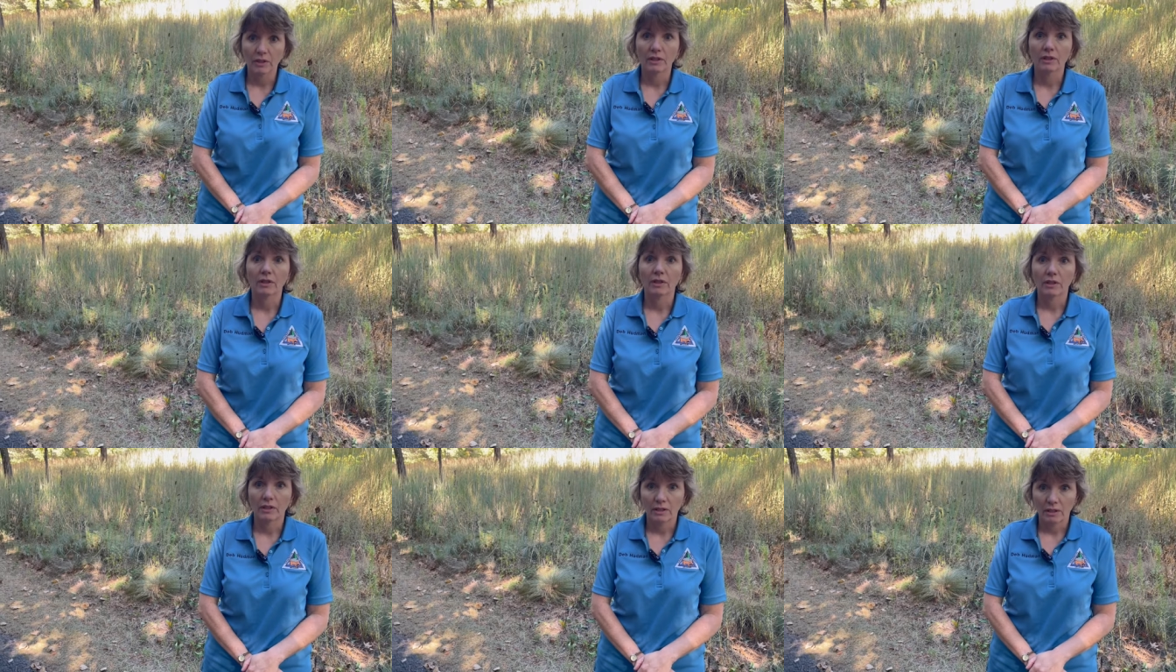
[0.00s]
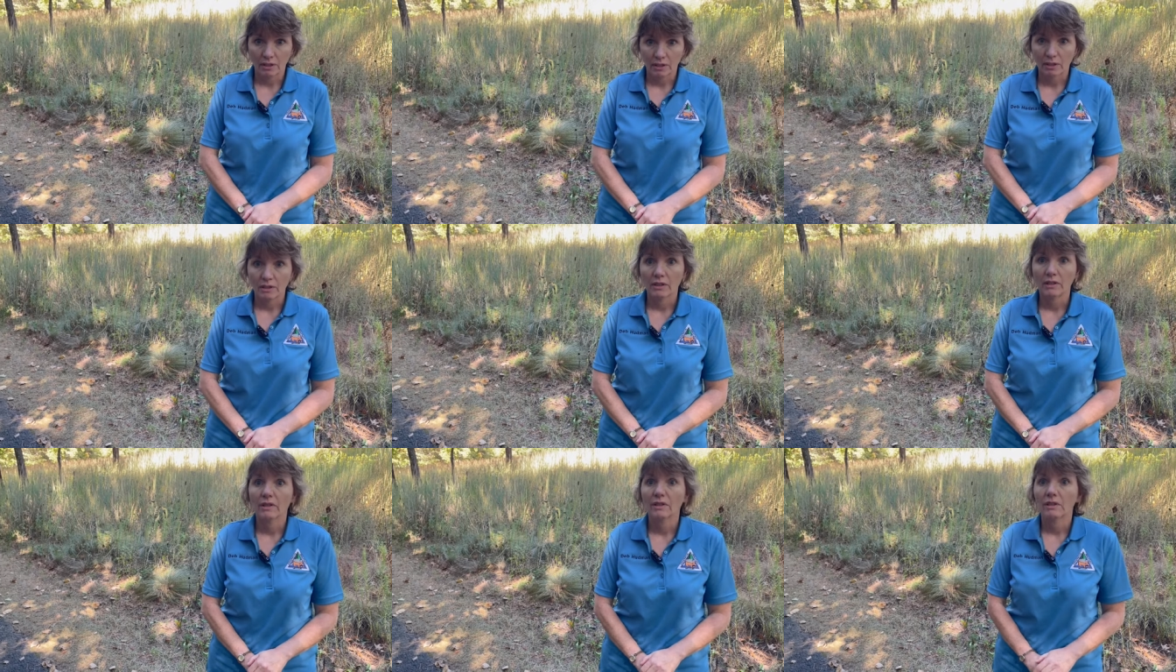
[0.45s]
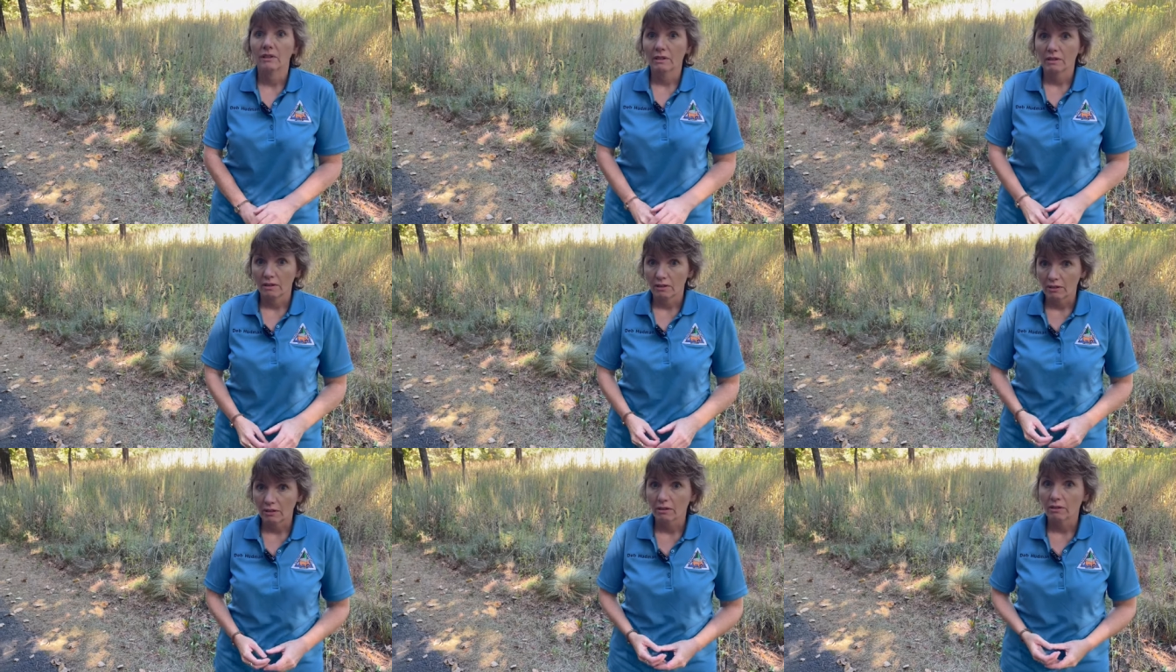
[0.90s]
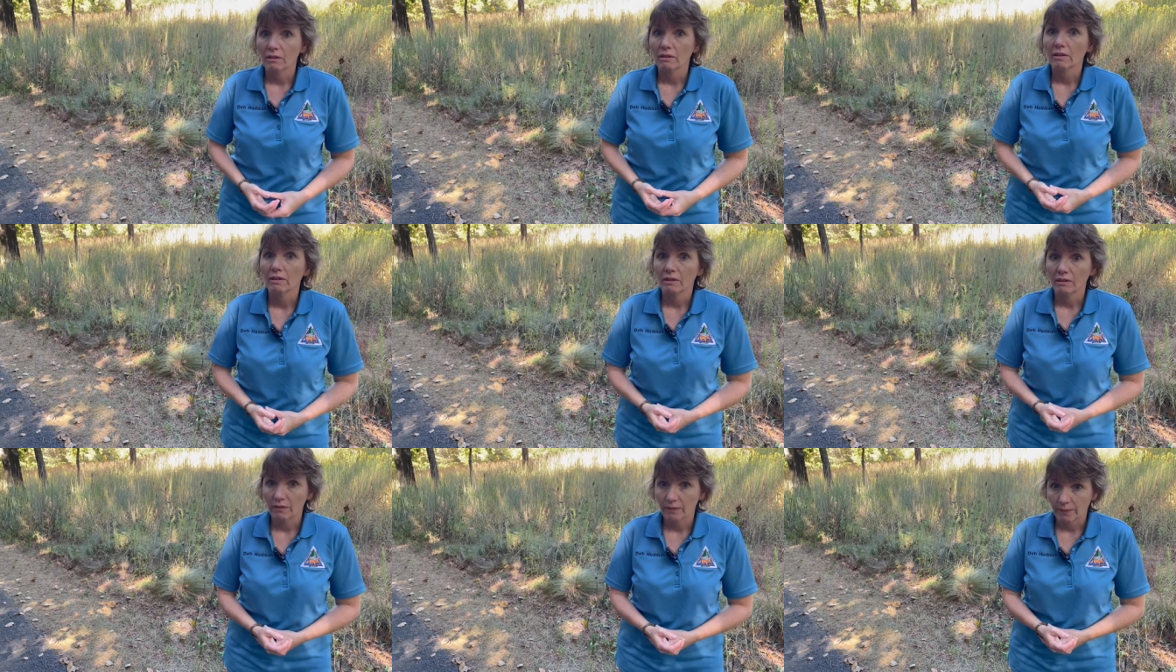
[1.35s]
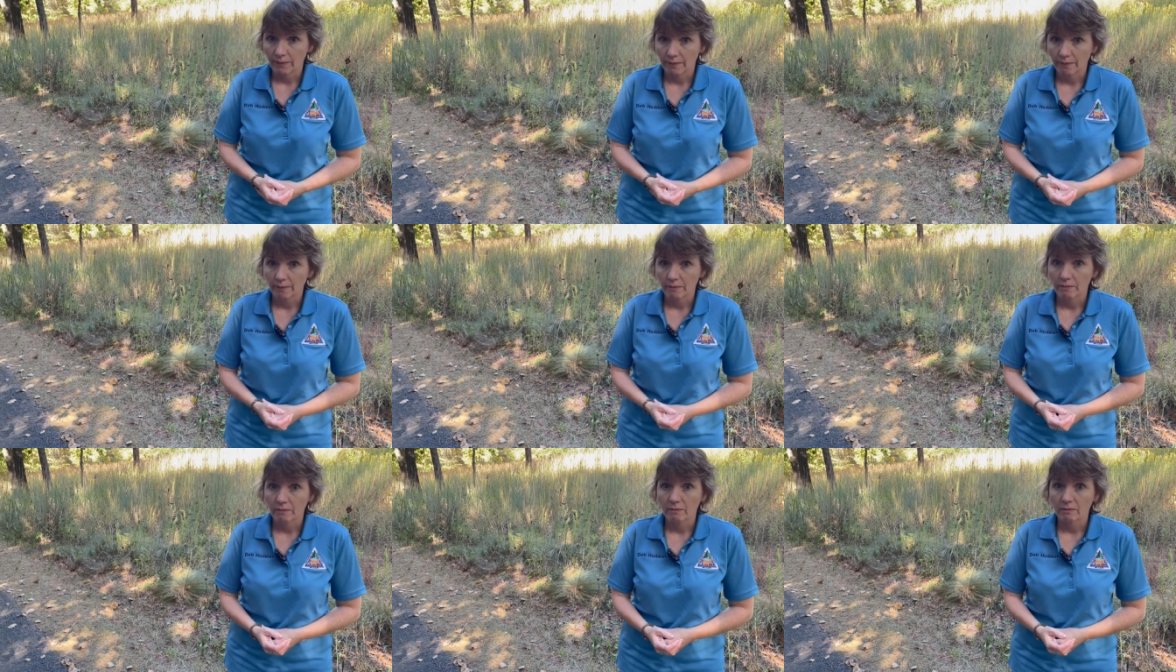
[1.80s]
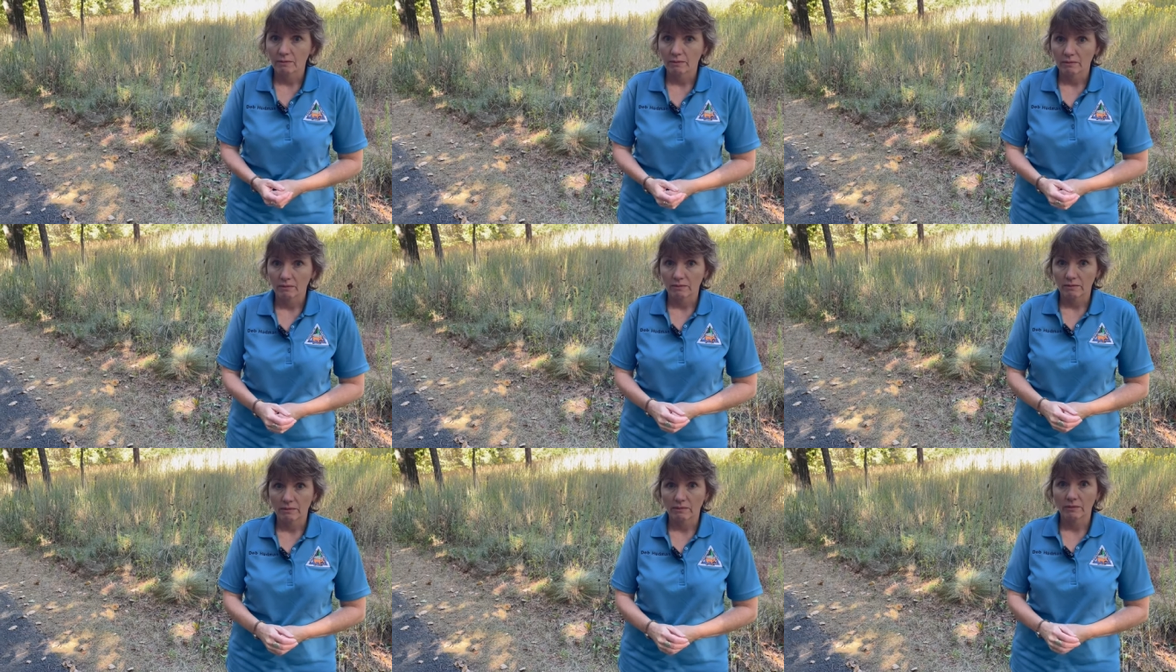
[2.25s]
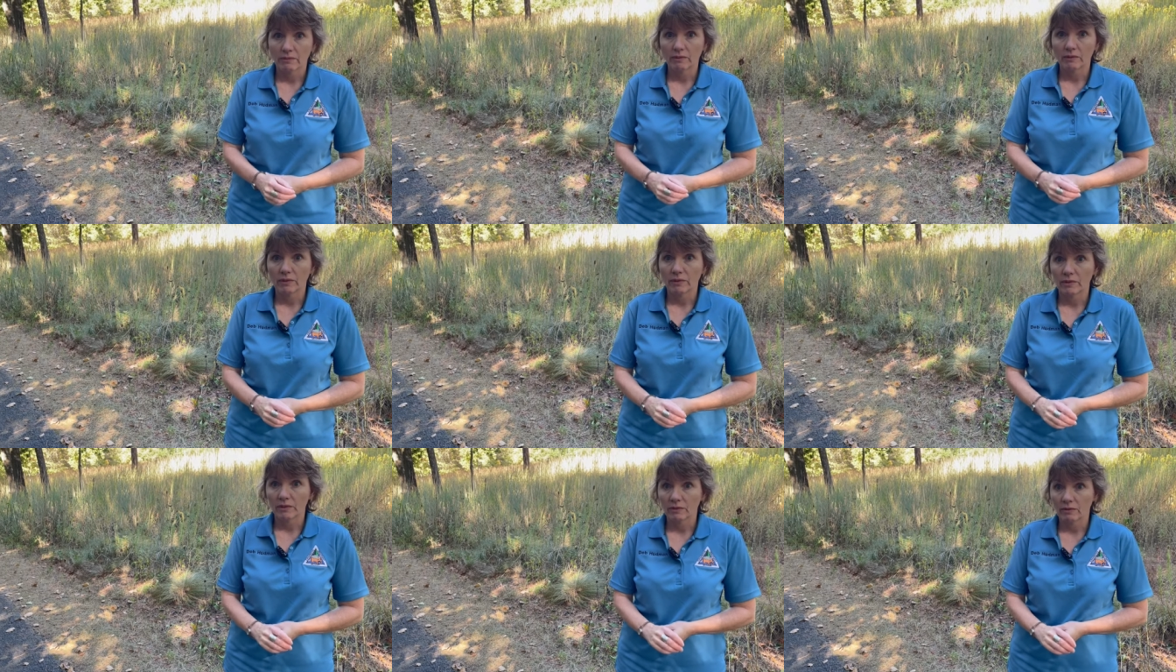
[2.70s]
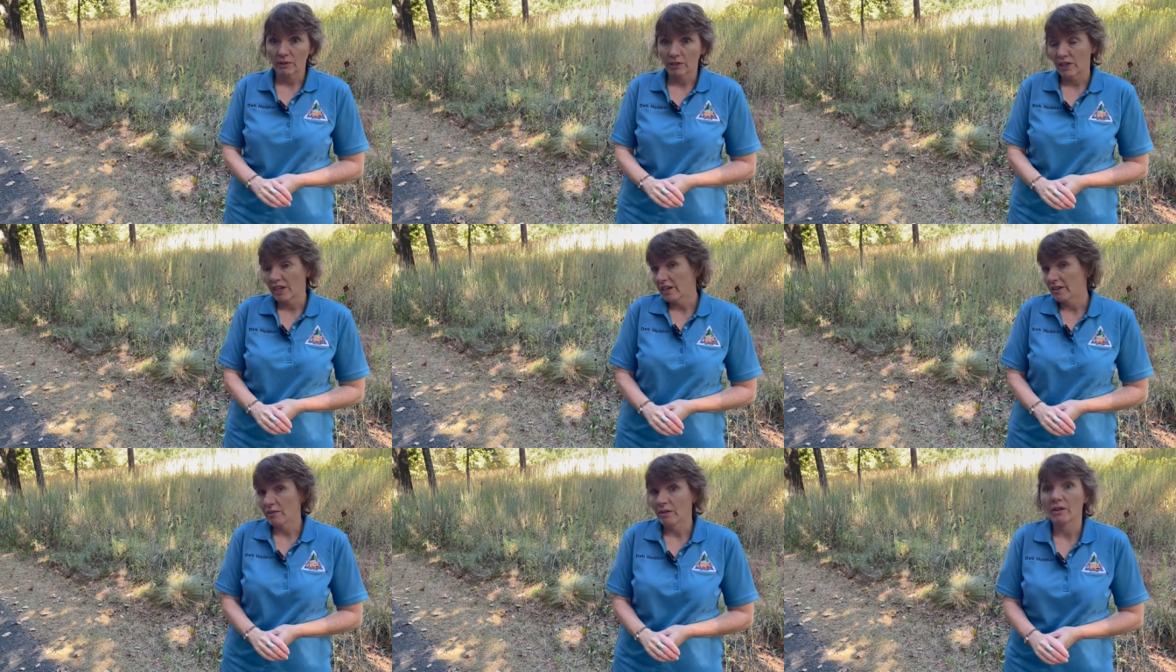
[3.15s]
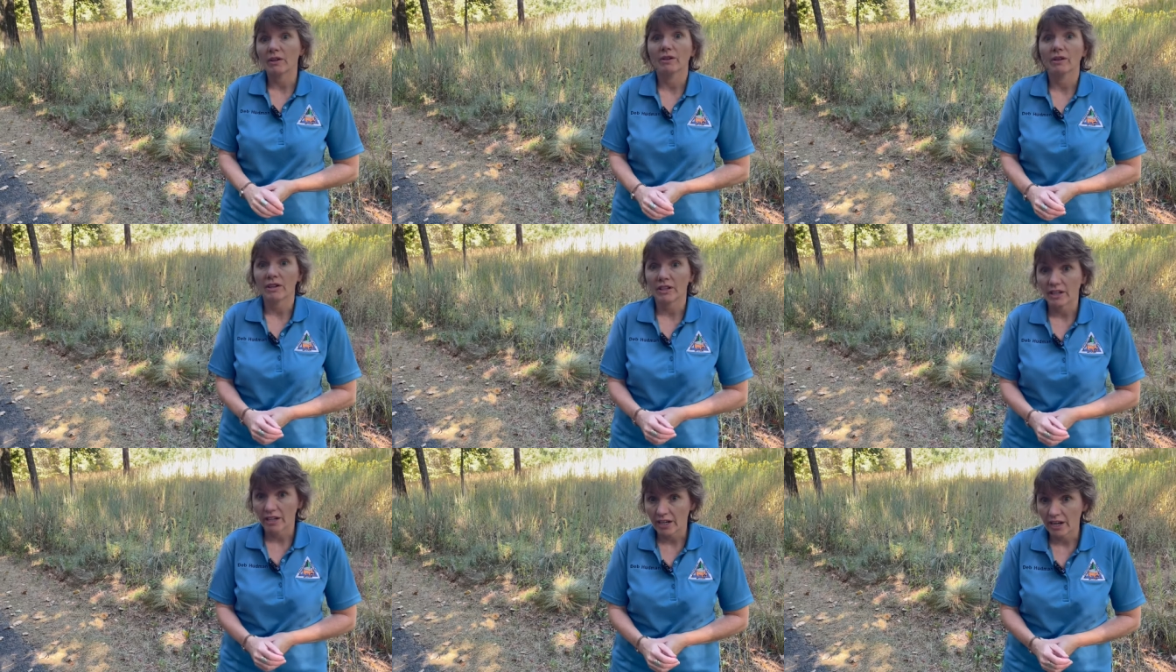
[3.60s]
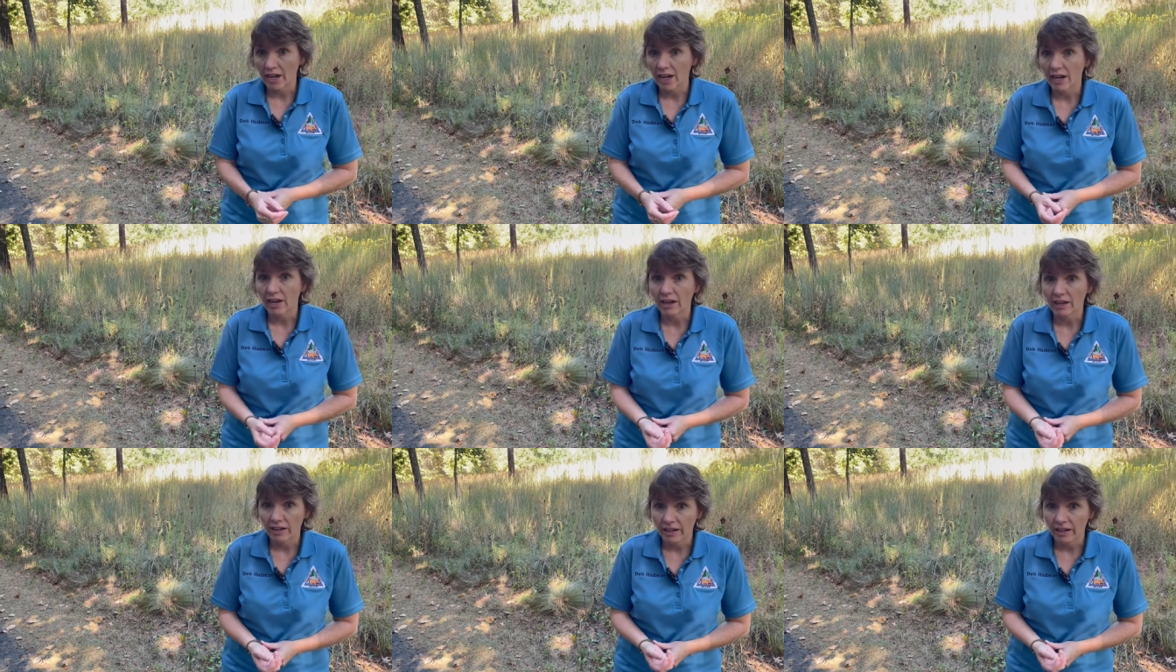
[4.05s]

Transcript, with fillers: to be killed would be from could be CWD related.